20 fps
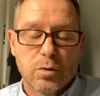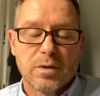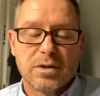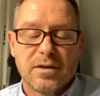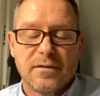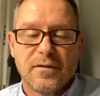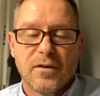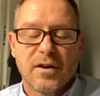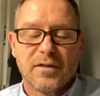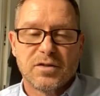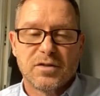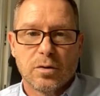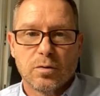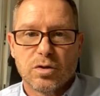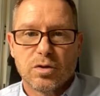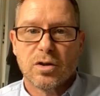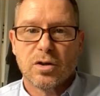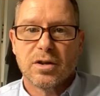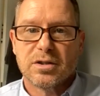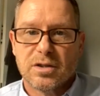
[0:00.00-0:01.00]
25 cell
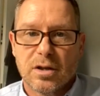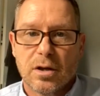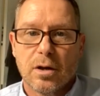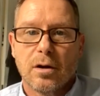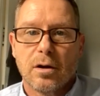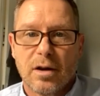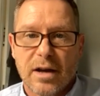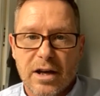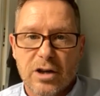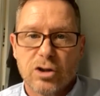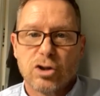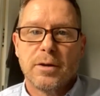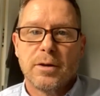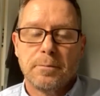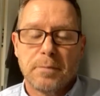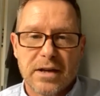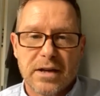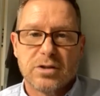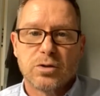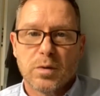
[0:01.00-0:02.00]
sites that are actually
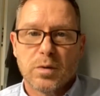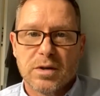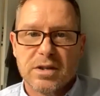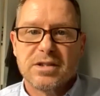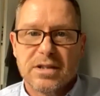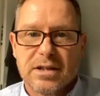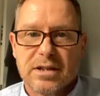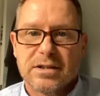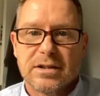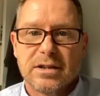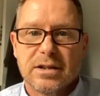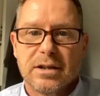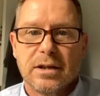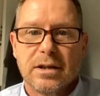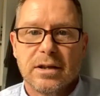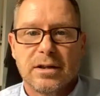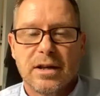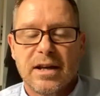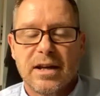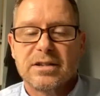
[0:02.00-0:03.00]
PAS
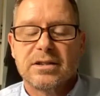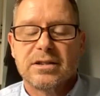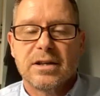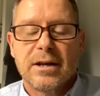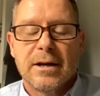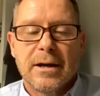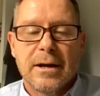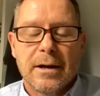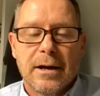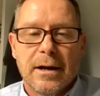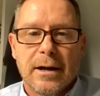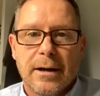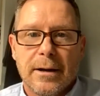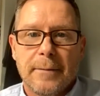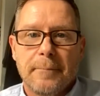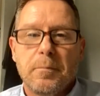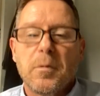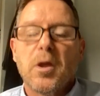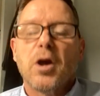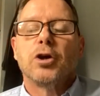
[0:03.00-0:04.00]
2060, and that's
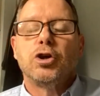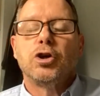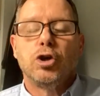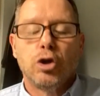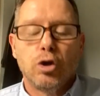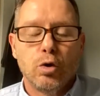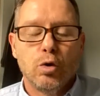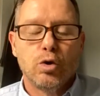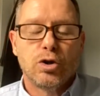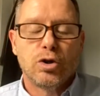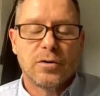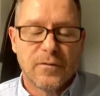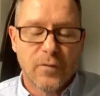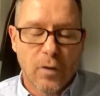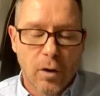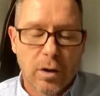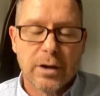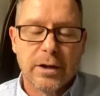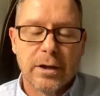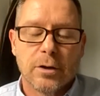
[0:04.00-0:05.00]
a huge
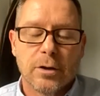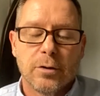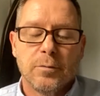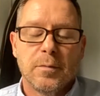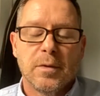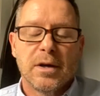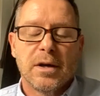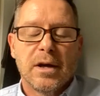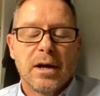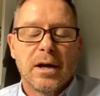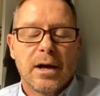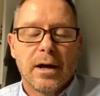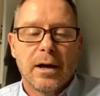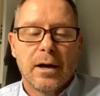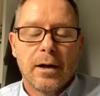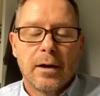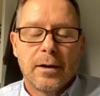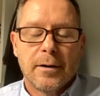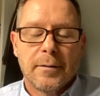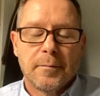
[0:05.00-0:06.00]
volume.
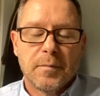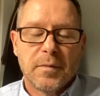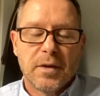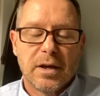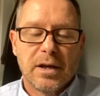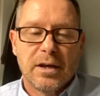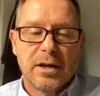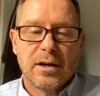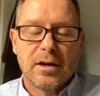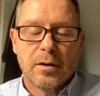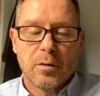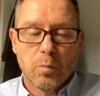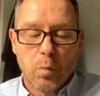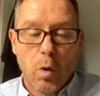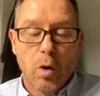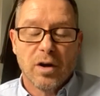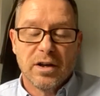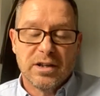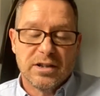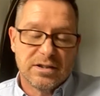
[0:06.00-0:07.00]

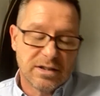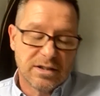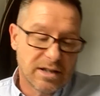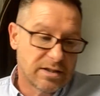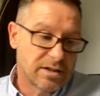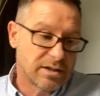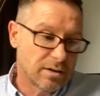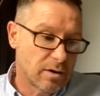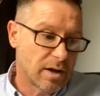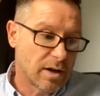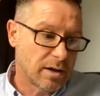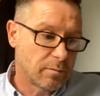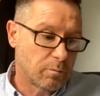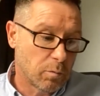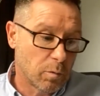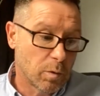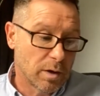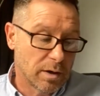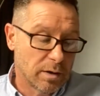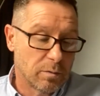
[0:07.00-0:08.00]
What is necessary
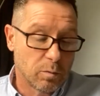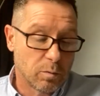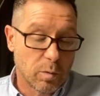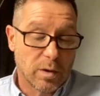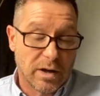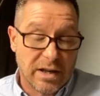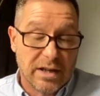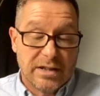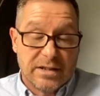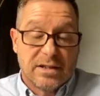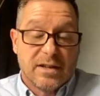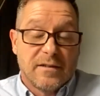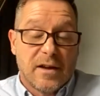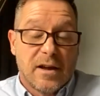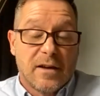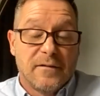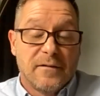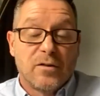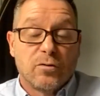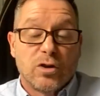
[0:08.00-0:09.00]
is
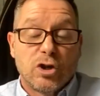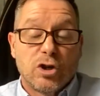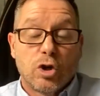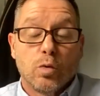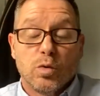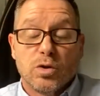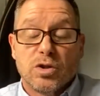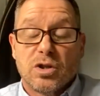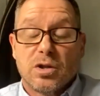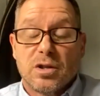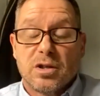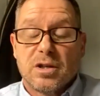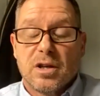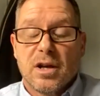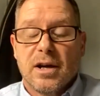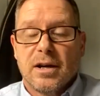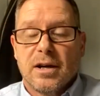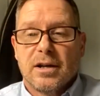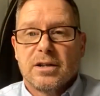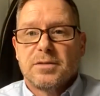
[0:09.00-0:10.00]
a very short
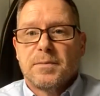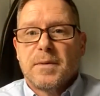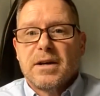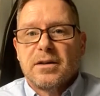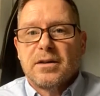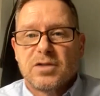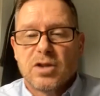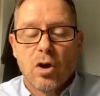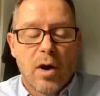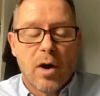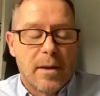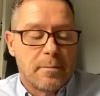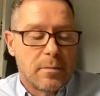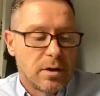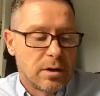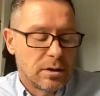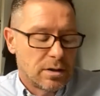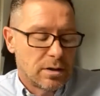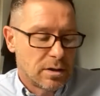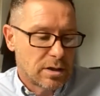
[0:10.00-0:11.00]
space of time,
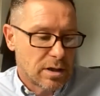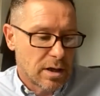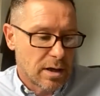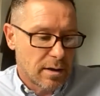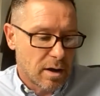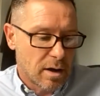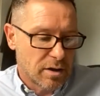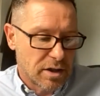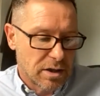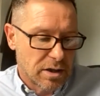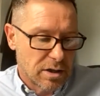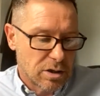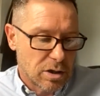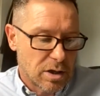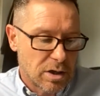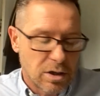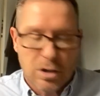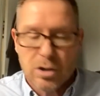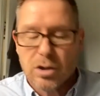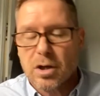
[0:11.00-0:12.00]
and I think
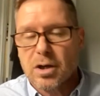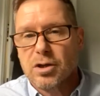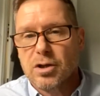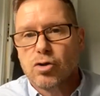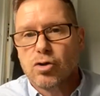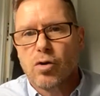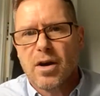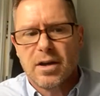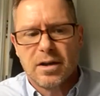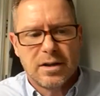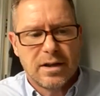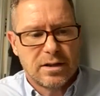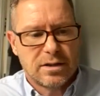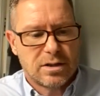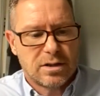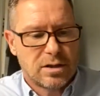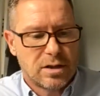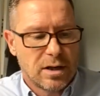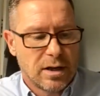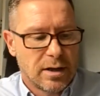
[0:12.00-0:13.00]
it's great, and
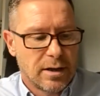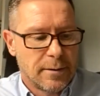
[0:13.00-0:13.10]
that's